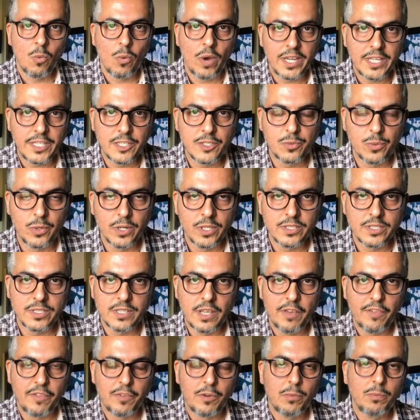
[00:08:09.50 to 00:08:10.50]
Wise words
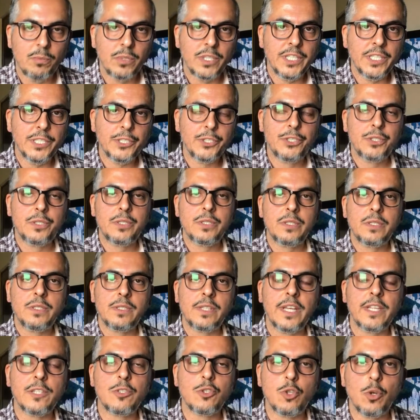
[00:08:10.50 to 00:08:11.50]
there from Manish.
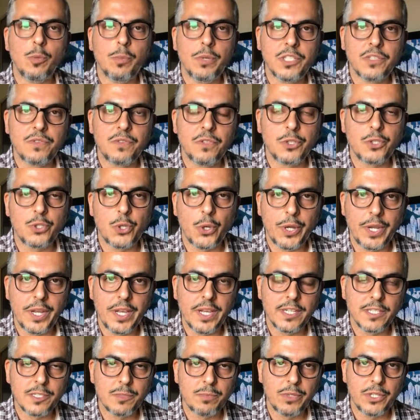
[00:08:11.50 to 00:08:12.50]
Thanks so much for
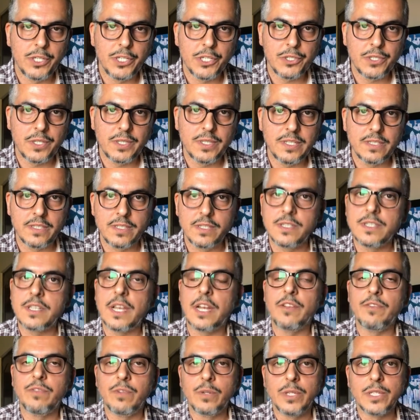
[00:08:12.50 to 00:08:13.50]
joining us, Manish, in this
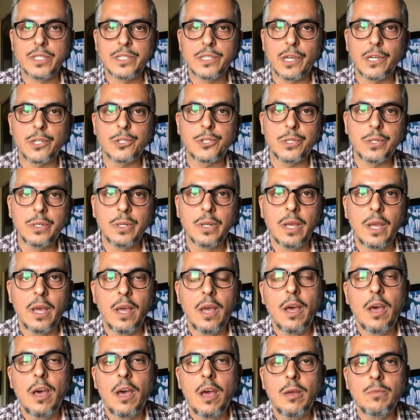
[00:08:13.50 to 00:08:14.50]
insightful discussion.
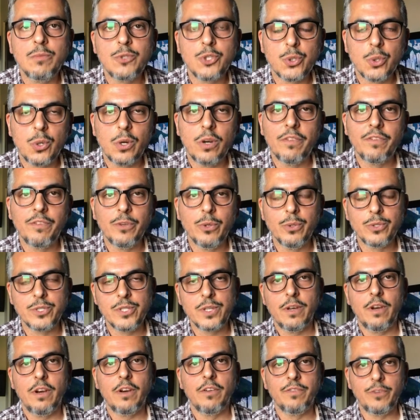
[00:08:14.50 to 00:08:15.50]
I'm sure
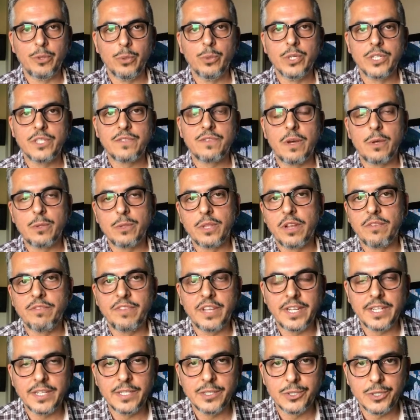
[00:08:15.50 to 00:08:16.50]
our viewers found that
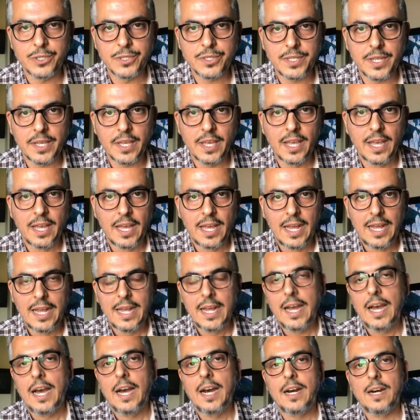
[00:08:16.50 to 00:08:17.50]
very interesting.
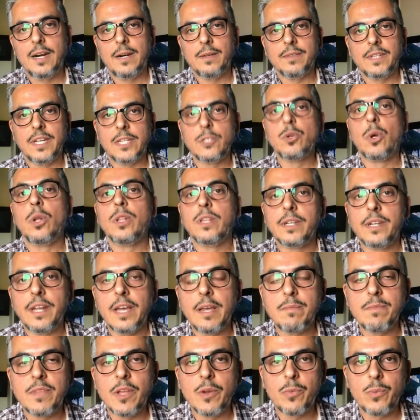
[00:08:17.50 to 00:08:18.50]
That's all the
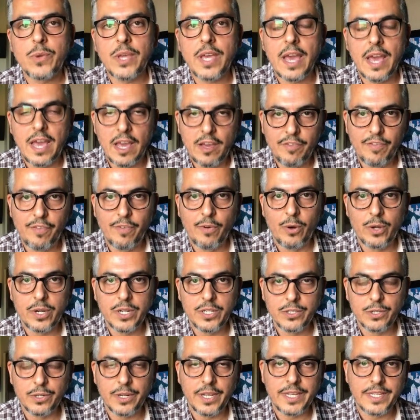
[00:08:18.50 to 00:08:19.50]
time that we have
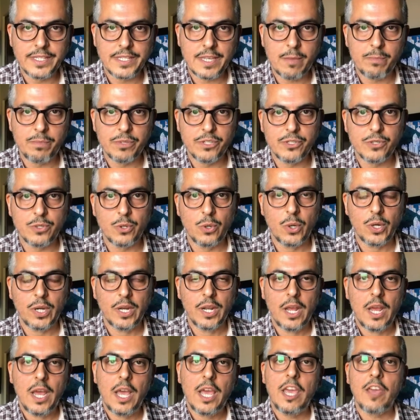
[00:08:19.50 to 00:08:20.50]
for in today's
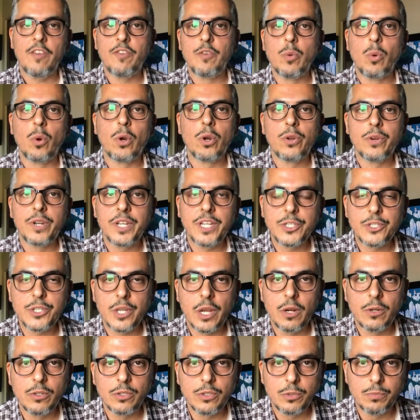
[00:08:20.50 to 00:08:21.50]
episode. If you want to
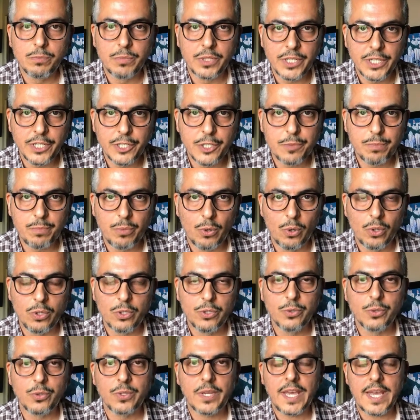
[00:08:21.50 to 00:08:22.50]
reach out to Manish
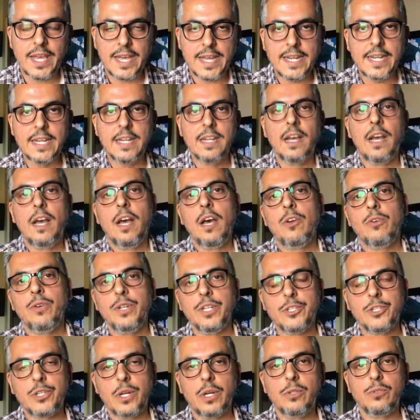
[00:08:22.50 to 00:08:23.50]
Pol, you can
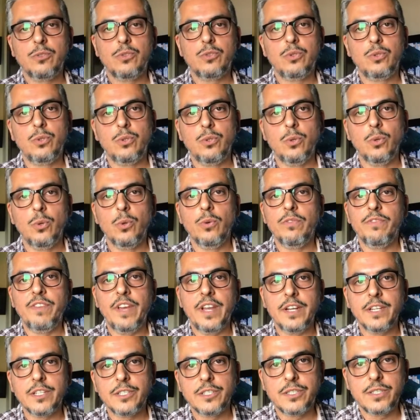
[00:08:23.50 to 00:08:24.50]
reach out through
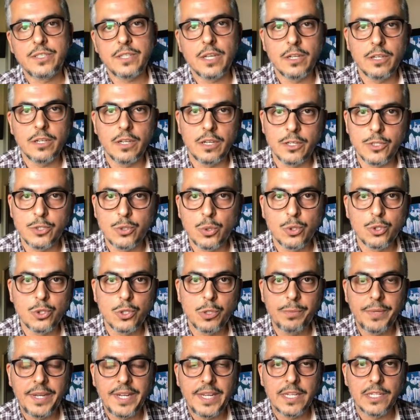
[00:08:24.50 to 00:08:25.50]
various
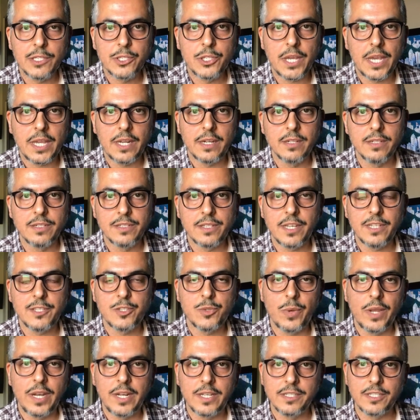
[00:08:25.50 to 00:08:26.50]
social media channels
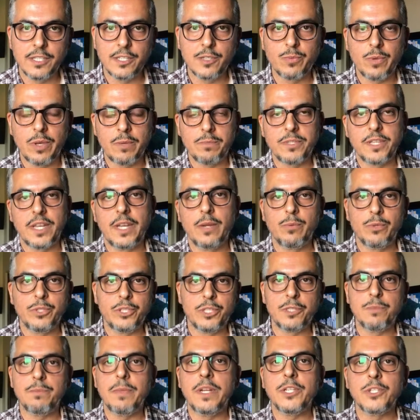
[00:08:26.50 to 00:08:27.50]
as well as his website,
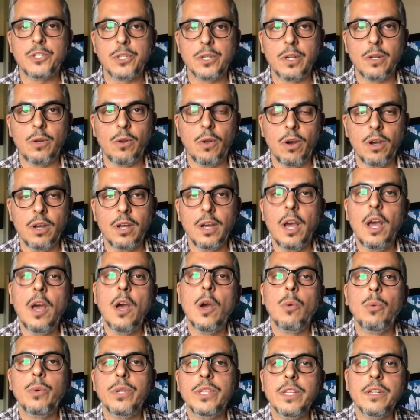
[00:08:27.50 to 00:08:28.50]
which is mentioned along
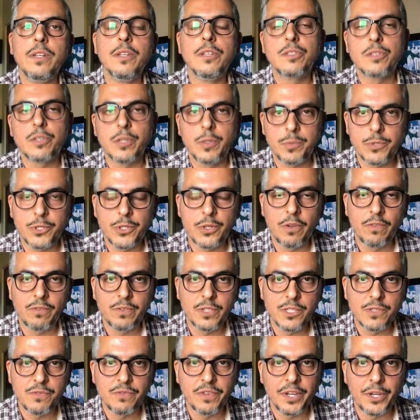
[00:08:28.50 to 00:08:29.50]
with the description of
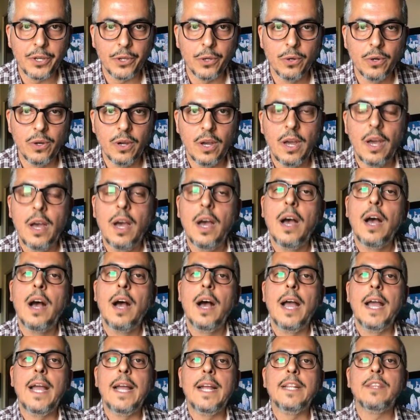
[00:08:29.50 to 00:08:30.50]
this video.
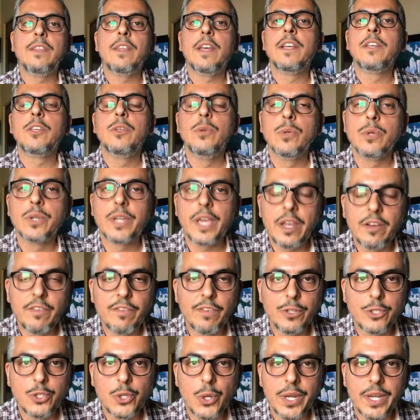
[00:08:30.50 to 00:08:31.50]
And thank you again
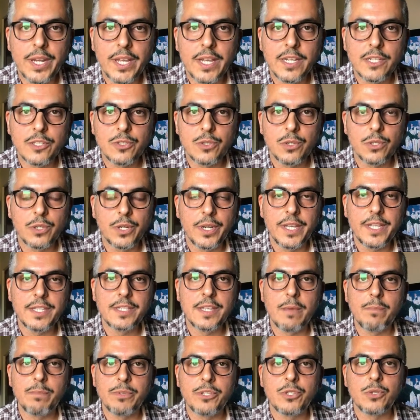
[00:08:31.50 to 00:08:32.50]
for joining us on
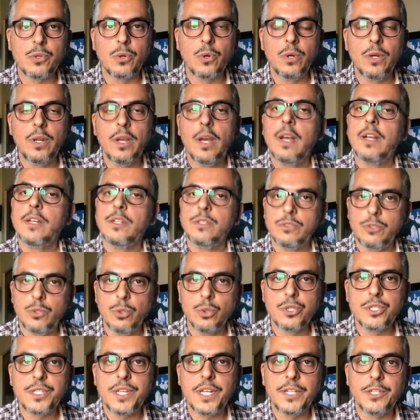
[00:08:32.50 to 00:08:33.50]
today's episode.
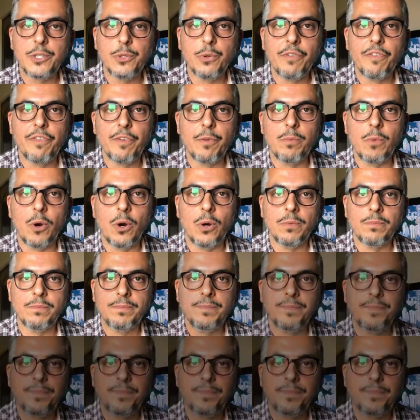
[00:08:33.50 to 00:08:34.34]
Do stay tuned for more.